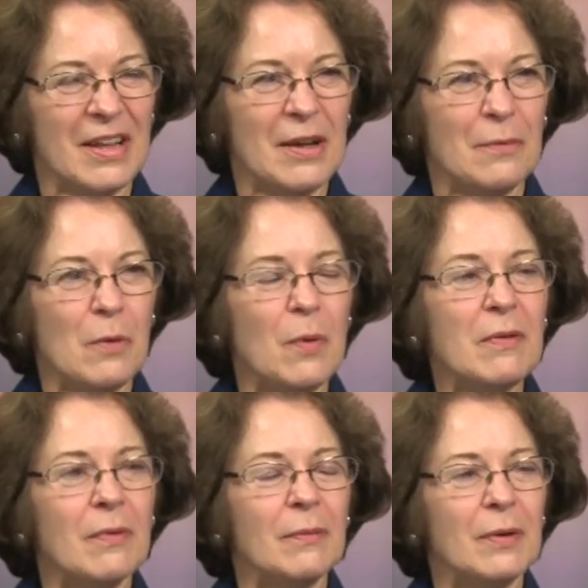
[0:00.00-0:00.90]
Well,
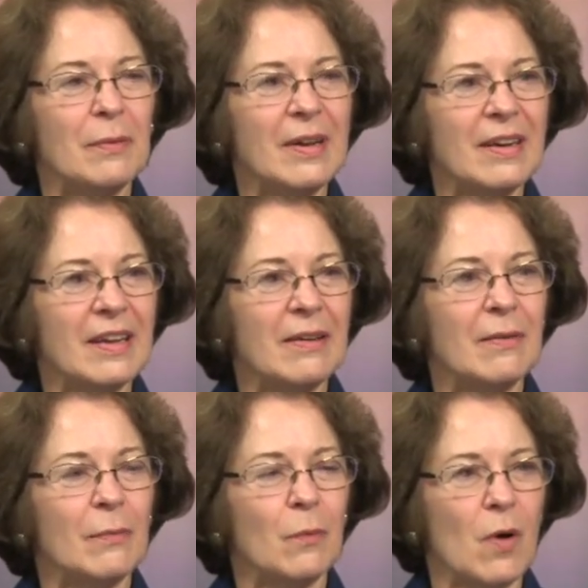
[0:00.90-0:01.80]
we
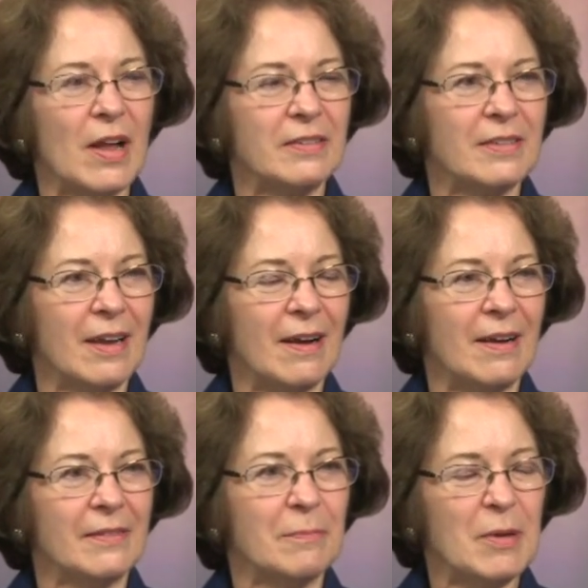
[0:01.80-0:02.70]
really want
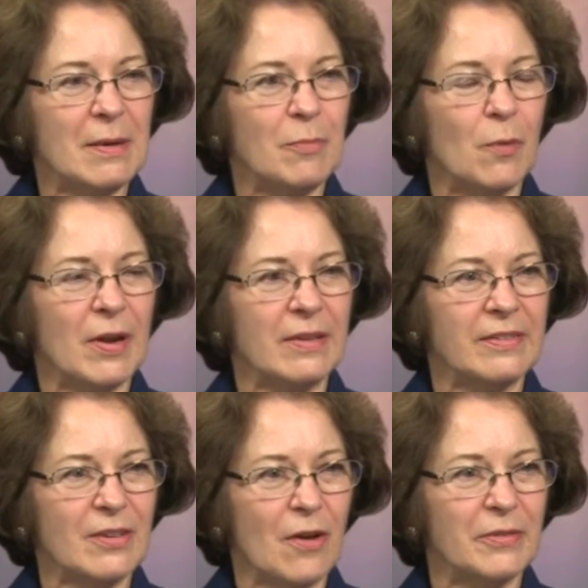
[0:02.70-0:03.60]
the people in
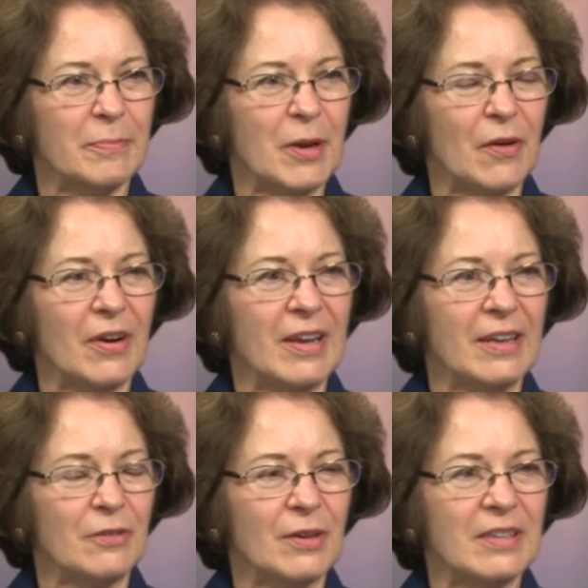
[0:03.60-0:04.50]
Salisbury
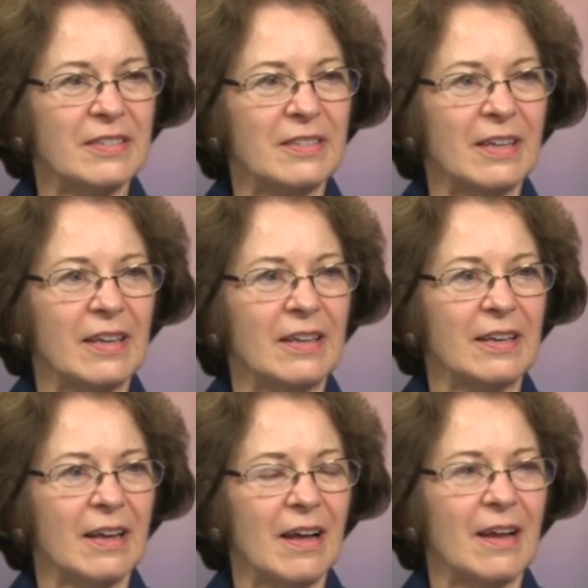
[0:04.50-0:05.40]
and your
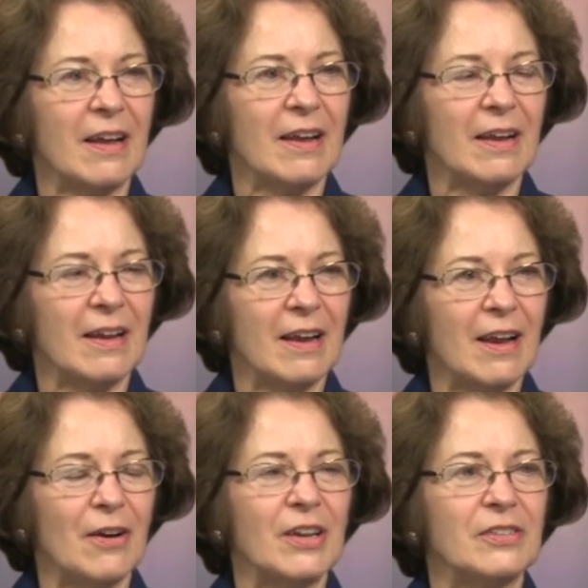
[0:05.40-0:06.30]
listening
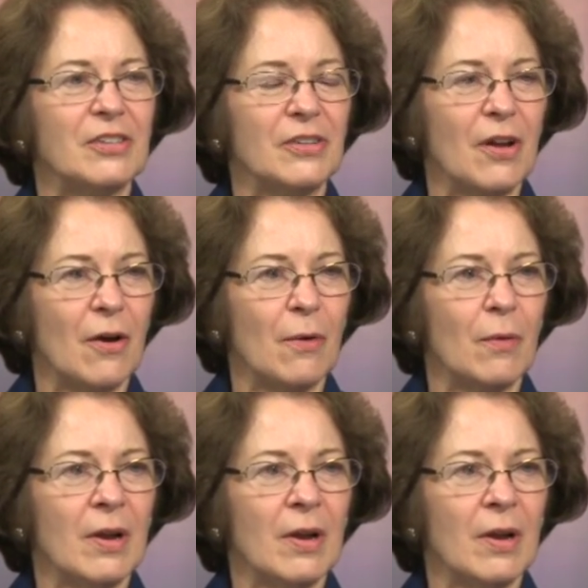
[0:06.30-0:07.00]
area to know